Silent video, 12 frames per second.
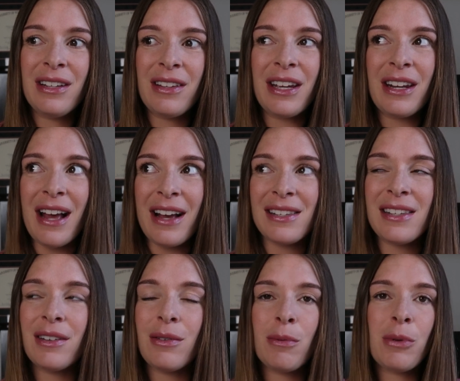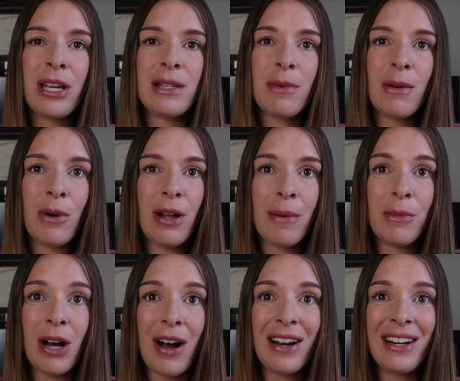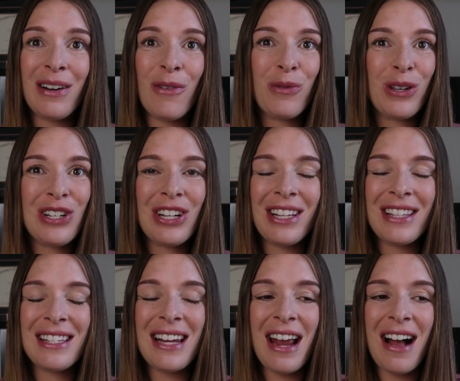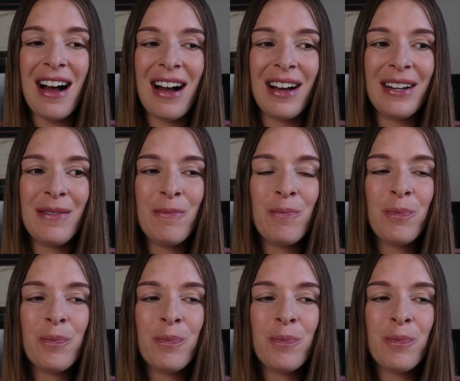like an excellent replacement while I'm gone, and hopefully she can stay on.